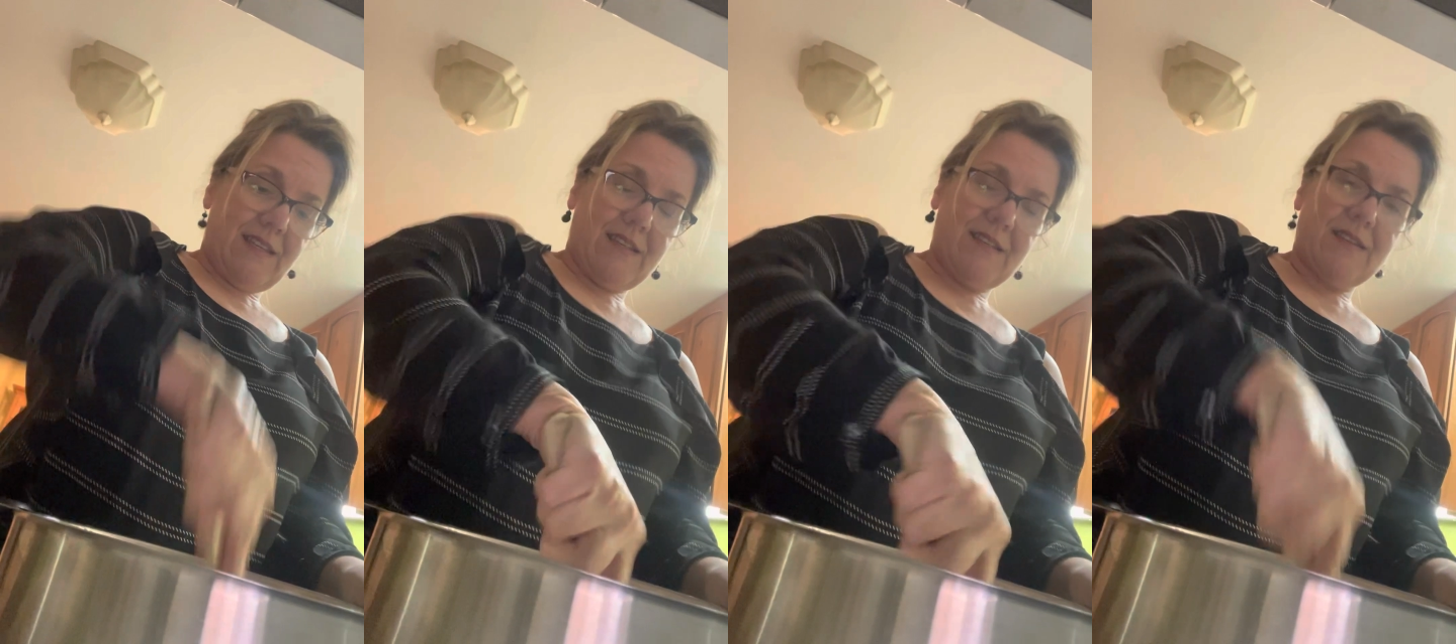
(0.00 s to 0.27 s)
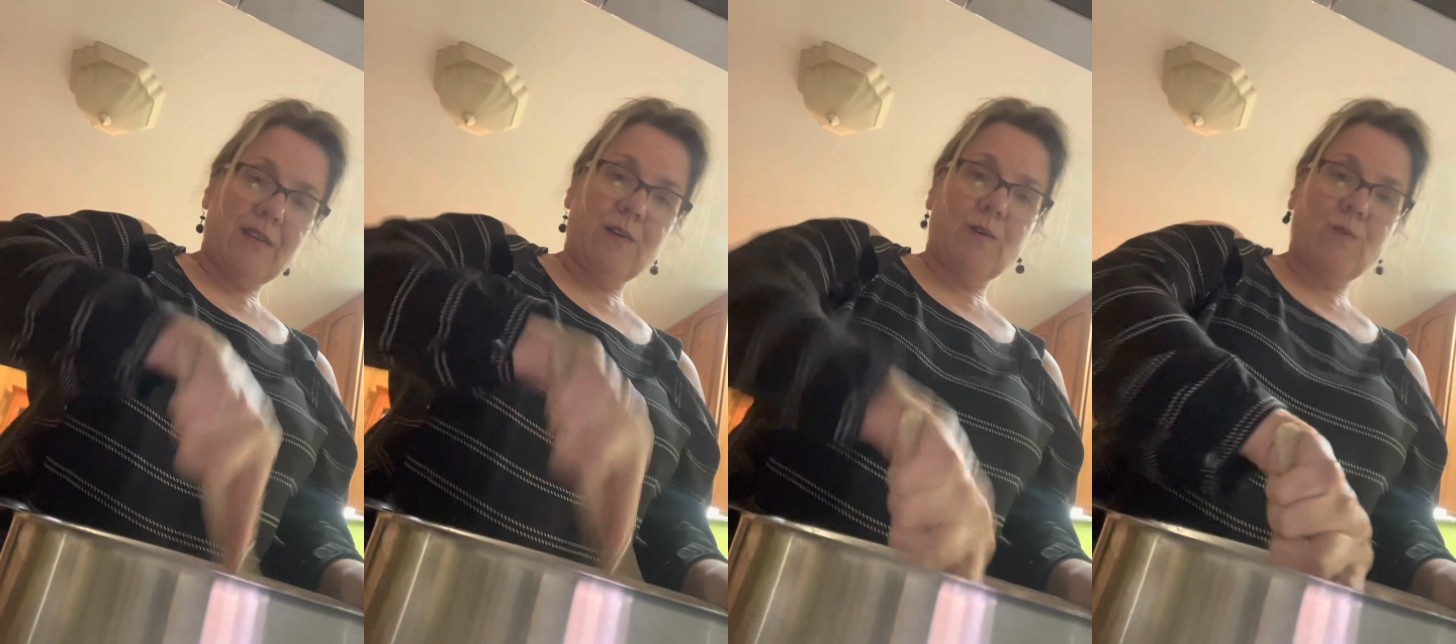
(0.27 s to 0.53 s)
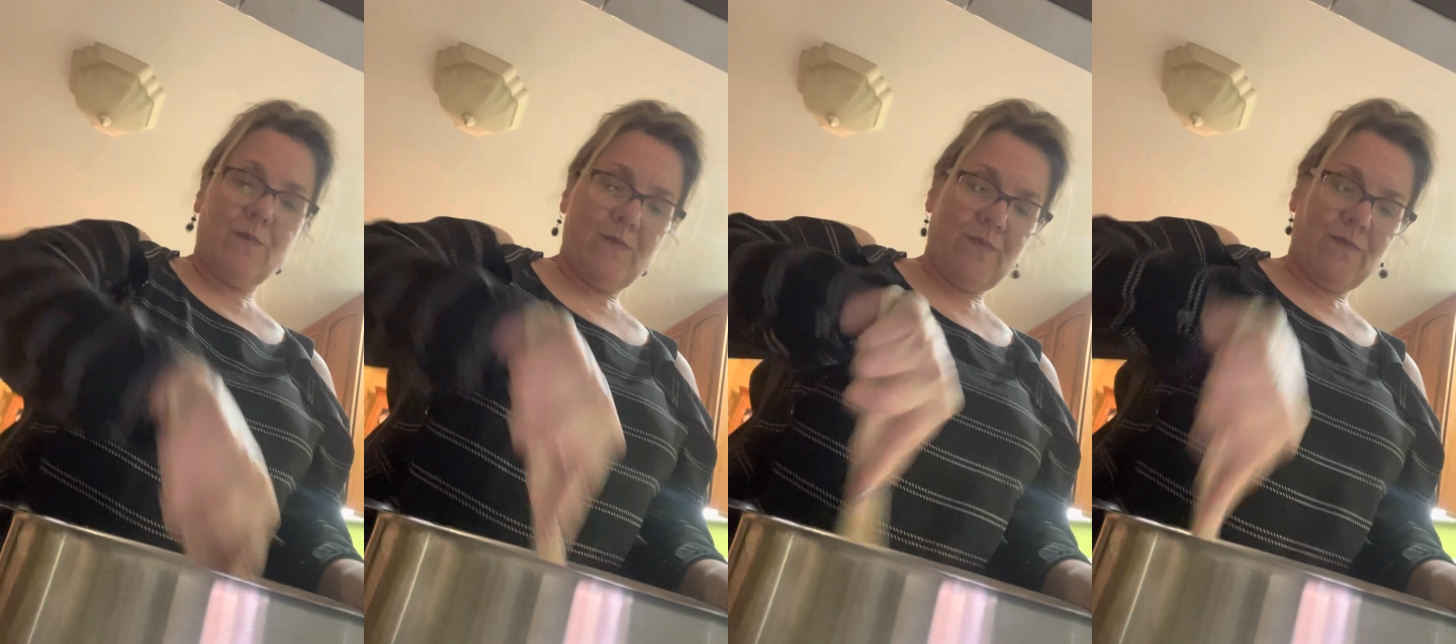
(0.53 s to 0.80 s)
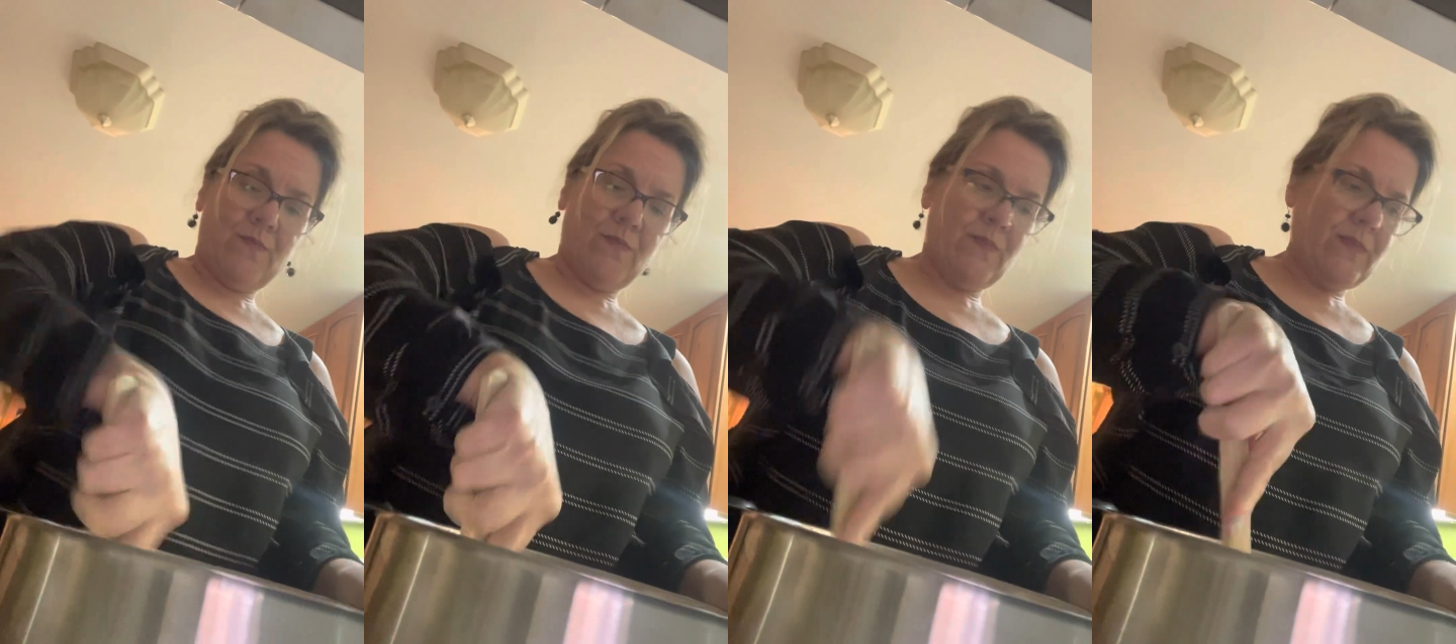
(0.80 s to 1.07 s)
So
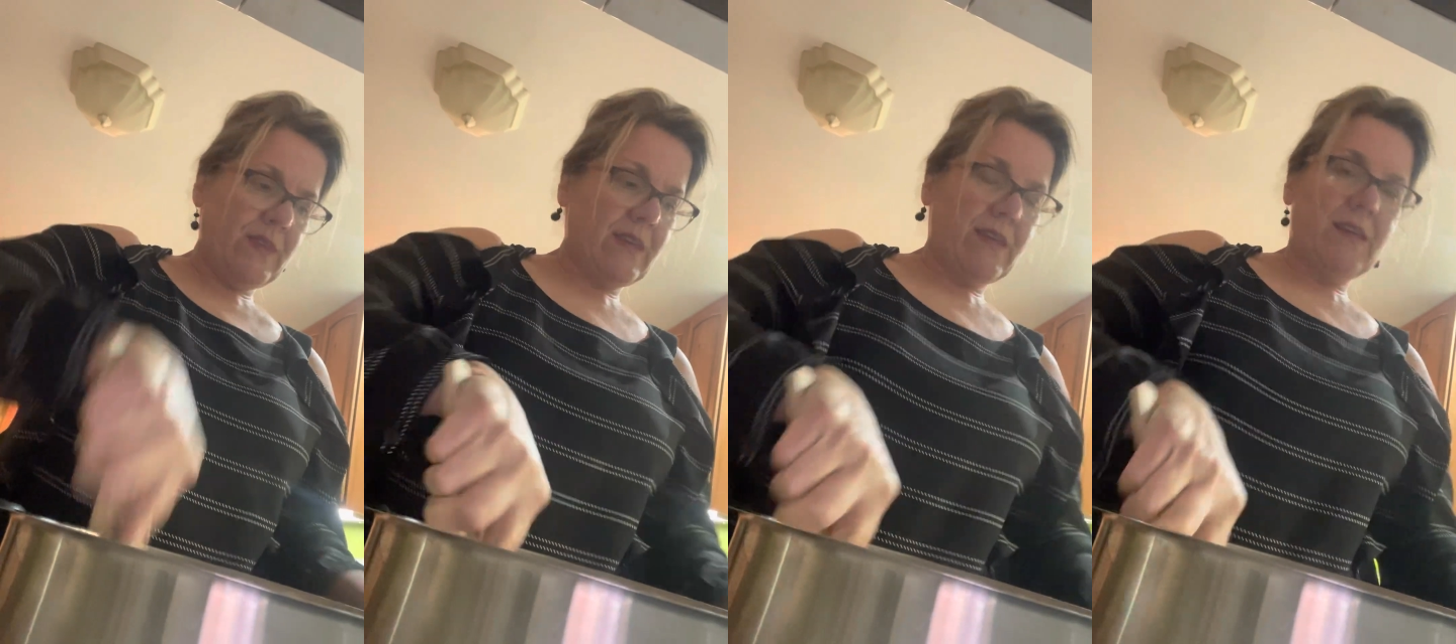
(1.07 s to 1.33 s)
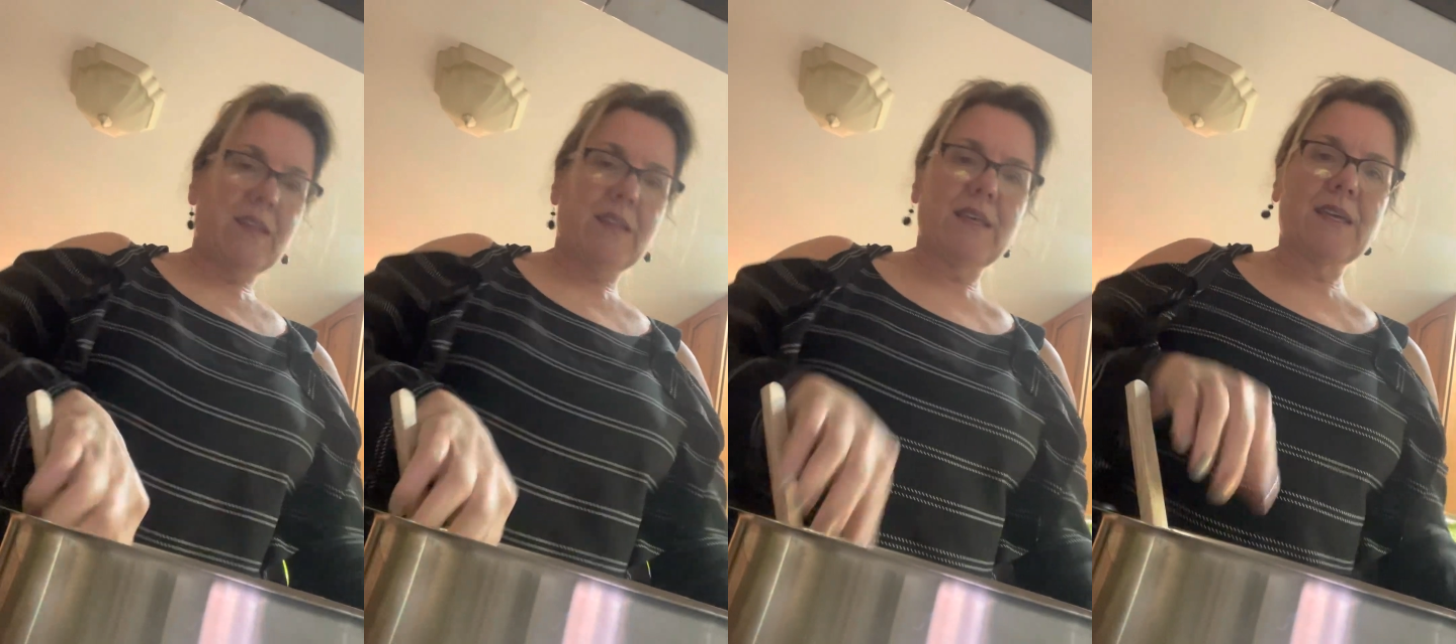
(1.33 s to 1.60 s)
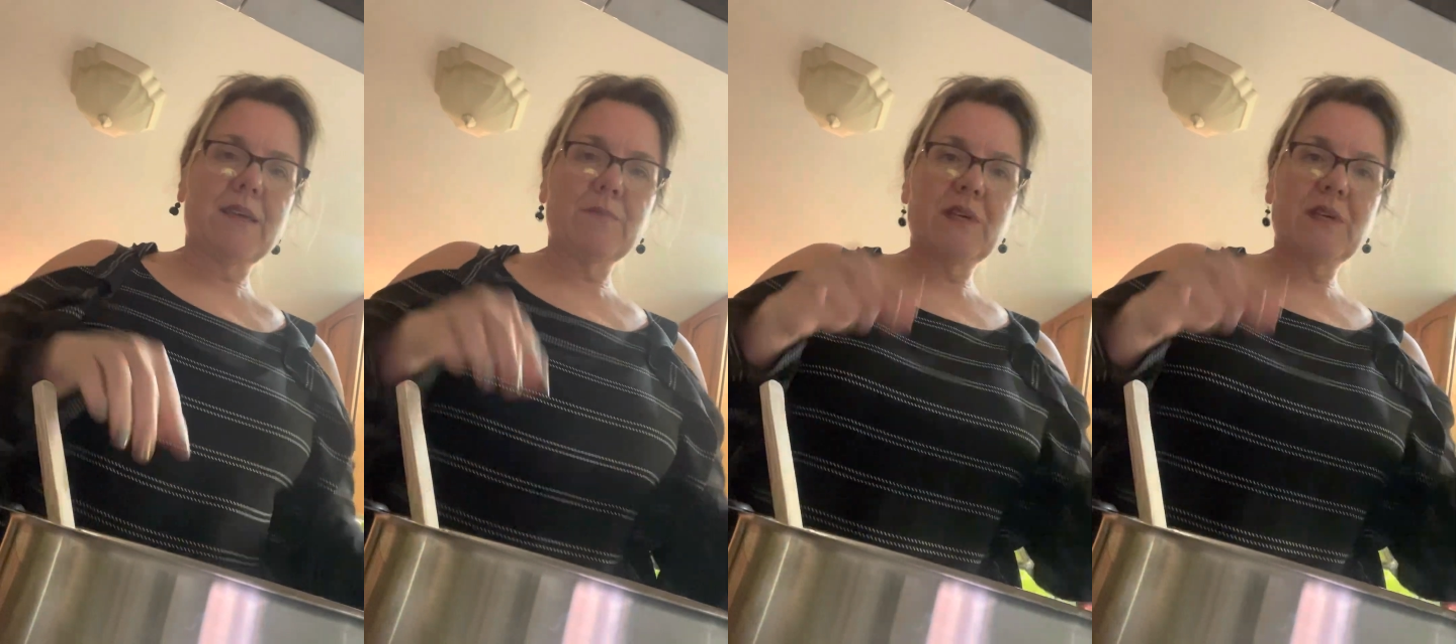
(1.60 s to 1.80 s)
then I'm